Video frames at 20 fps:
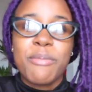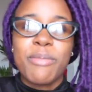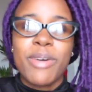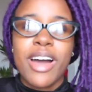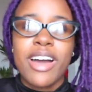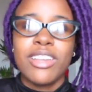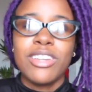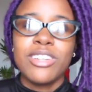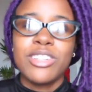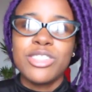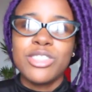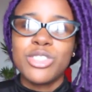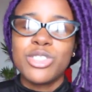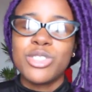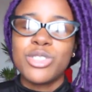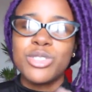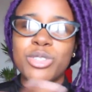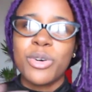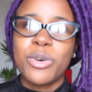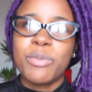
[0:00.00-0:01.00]
But I learned
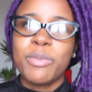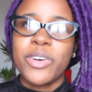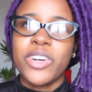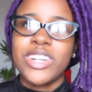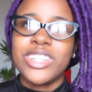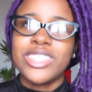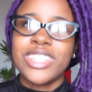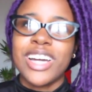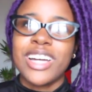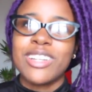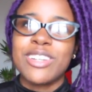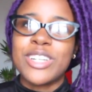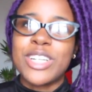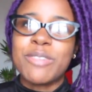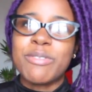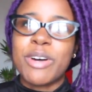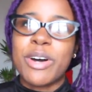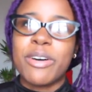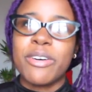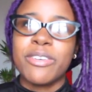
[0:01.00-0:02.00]
so much. I
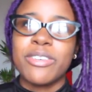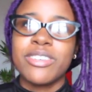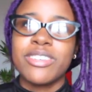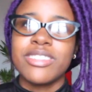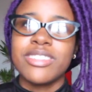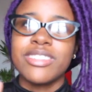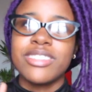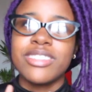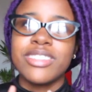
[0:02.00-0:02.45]
learned about